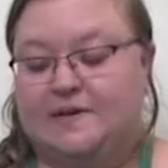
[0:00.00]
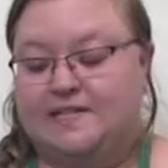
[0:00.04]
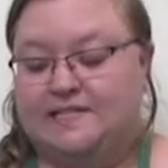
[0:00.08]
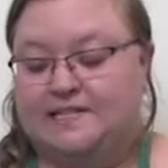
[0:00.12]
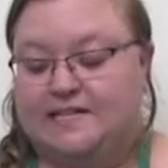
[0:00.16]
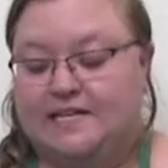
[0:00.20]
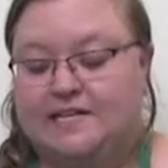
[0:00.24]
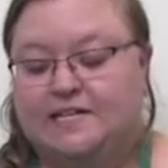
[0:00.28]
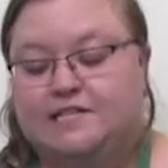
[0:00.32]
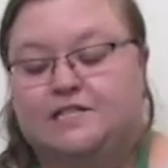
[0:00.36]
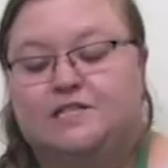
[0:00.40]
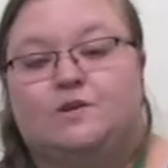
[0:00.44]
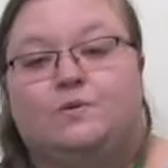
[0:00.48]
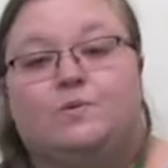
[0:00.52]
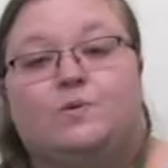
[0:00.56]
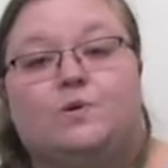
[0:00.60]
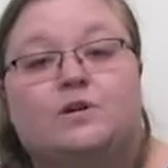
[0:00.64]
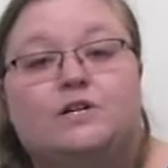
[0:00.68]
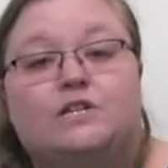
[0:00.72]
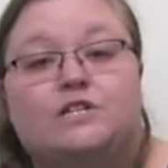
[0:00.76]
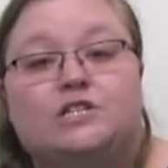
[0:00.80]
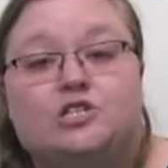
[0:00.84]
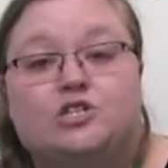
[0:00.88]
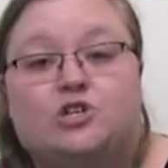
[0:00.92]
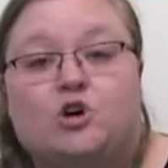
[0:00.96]
biscuits, you
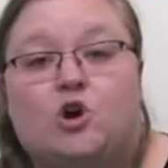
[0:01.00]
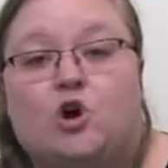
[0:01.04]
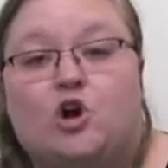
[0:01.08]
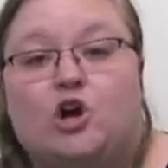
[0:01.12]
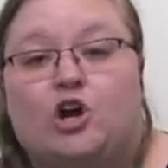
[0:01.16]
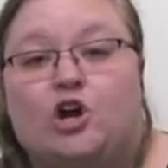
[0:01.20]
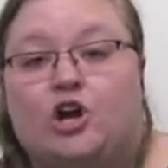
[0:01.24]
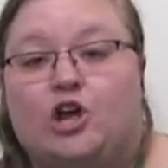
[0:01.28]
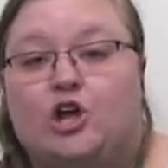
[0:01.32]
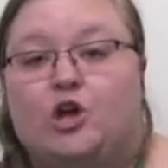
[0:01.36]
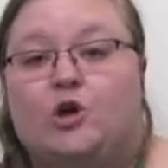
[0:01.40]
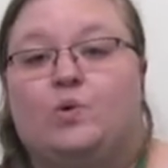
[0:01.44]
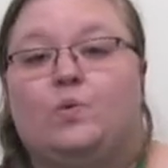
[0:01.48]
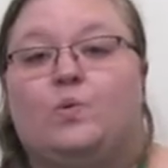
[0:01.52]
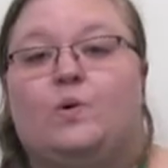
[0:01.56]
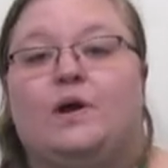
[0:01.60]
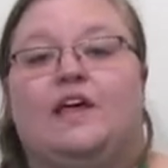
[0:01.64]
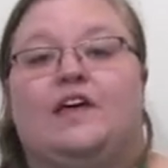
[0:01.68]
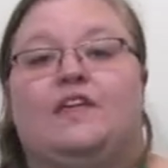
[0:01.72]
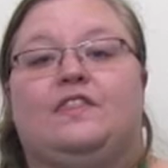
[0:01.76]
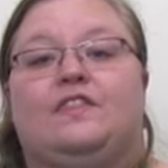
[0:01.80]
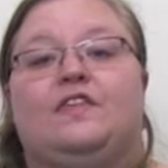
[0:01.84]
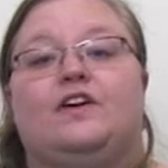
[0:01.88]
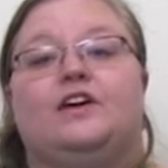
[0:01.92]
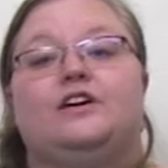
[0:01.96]
want to start
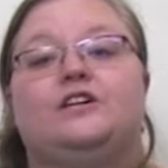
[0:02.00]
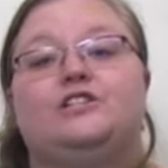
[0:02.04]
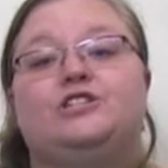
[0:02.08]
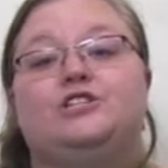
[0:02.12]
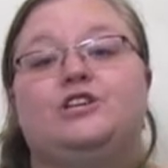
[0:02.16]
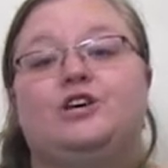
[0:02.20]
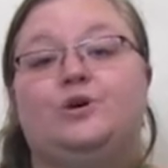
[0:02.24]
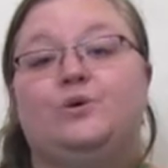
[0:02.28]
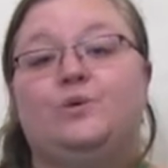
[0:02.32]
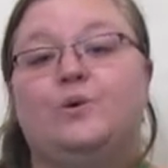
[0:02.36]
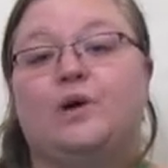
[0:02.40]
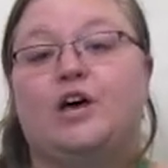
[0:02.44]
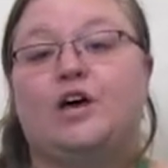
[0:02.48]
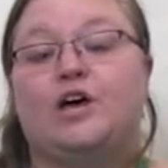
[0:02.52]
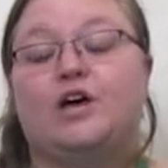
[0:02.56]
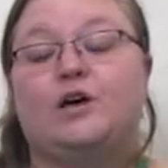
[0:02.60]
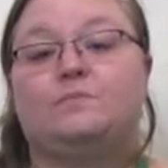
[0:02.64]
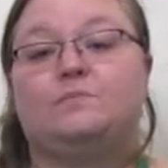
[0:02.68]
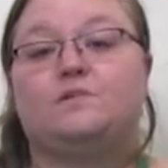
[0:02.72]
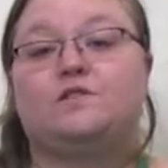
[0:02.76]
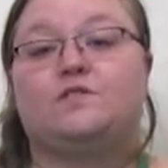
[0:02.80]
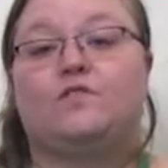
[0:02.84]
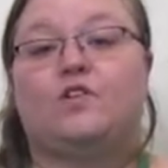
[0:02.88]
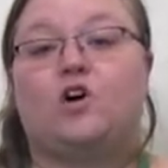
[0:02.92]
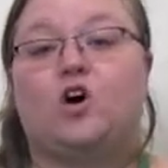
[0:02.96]
with 2
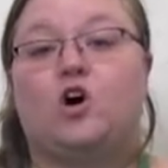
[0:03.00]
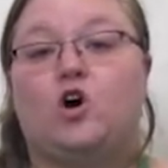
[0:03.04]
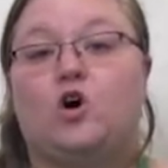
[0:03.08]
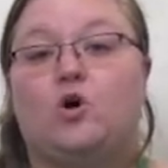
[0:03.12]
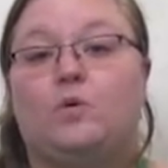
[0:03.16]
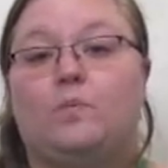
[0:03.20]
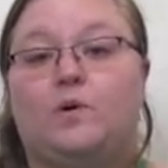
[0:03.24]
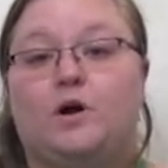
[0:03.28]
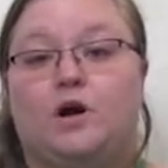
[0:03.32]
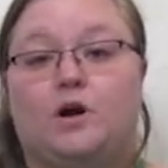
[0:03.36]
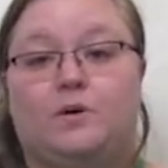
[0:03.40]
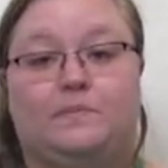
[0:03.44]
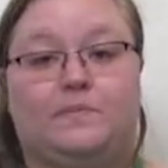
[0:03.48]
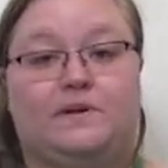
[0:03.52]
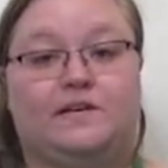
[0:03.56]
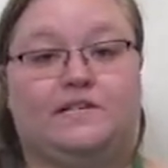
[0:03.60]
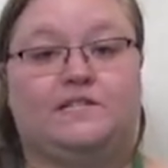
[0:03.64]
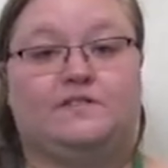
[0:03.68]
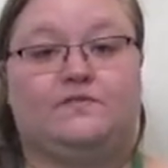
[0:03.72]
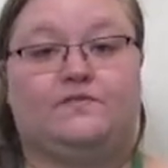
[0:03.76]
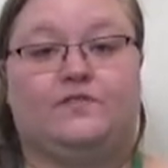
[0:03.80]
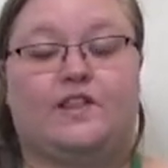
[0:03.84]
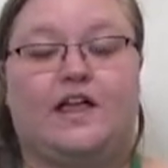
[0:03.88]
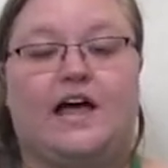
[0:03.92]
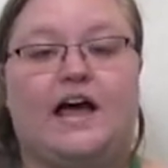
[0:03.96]
cups of
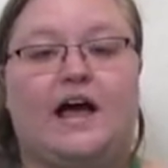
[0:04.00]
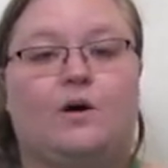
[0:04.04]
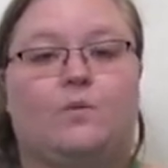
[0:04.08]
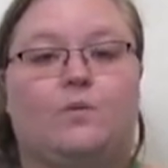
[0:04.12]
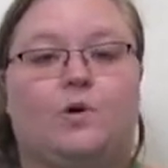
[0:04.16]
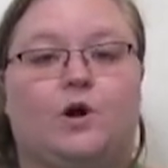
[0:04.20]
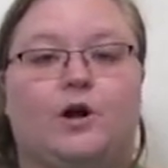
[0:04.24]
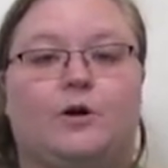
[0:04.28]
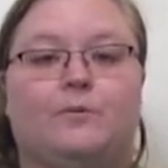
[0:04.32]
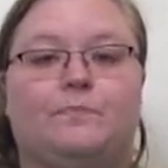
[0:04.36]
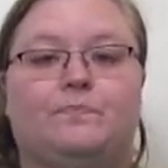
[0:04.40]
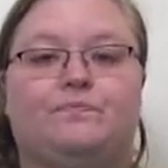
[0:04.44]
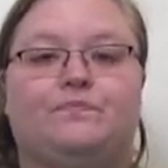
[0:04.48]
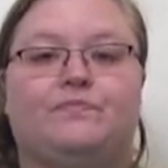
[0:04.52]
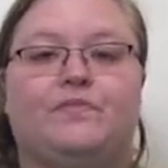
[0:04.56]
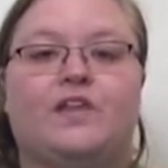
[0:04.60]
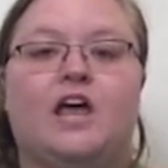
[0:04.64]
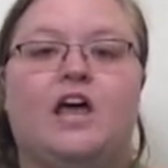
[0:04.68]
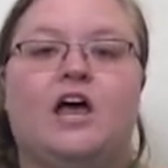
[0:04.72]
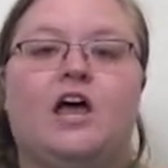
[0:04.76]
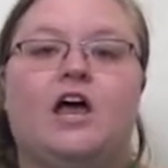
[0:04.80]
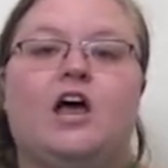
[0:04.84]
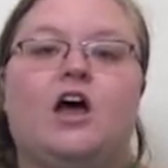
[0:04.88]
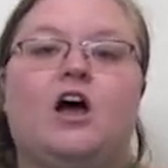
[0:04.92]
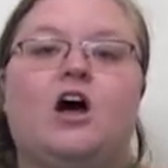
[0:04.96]
all-purpose flour.
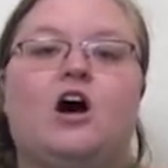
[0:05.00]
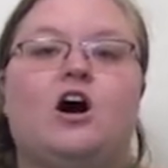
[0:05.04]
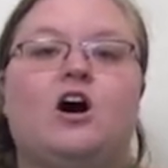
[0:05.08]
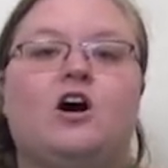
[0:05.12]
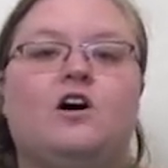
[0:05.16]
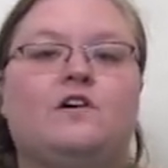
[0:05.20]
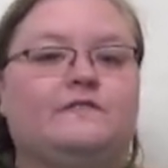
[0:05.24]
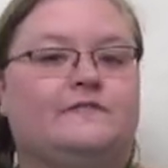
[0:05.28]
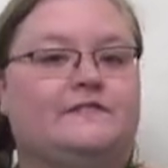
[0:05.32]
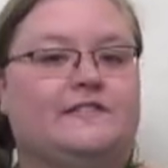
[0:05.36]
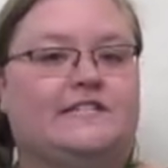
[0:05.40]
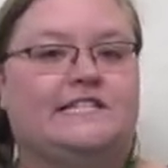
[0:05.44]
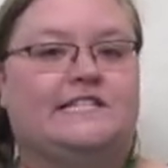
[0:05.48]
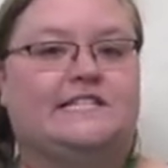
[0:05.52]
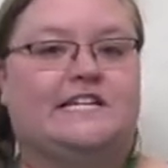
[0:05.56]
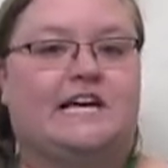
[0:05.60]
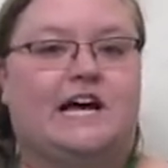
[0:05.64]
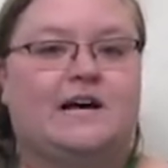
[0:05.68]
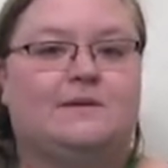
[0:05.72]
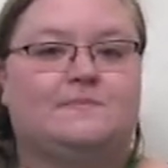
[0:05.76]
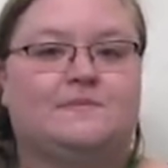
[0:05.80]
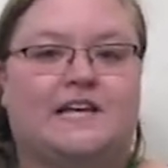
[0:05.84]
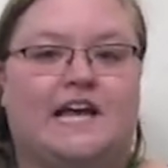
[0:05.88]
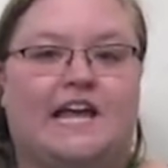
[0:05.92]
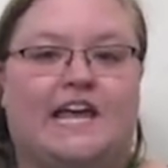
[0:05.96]

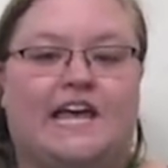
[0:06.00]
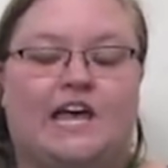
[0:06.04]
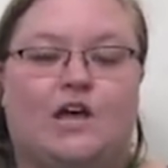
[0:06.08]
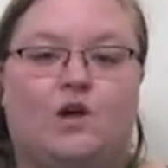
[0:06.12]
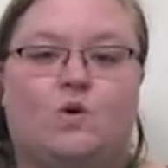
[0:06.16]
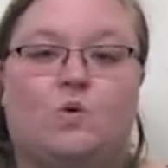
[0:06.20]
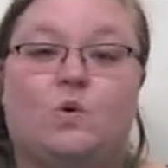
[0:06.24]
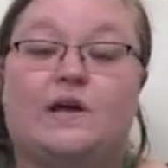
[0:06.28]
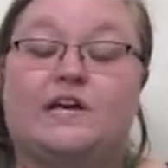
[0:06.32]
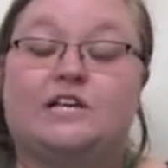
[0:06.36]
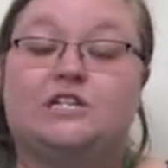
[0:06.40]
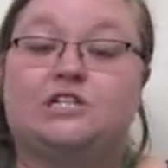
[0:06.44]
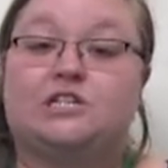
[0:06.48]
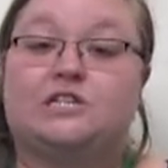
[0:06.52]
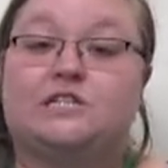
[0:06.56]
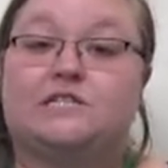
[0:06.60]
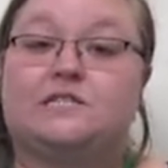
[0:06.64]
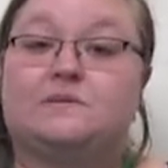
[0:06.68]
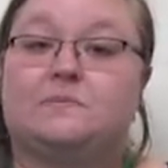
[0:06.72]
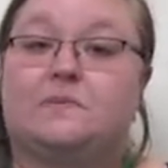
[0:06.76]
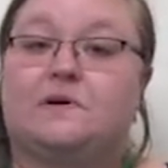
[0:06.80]
Oftentimes I get questions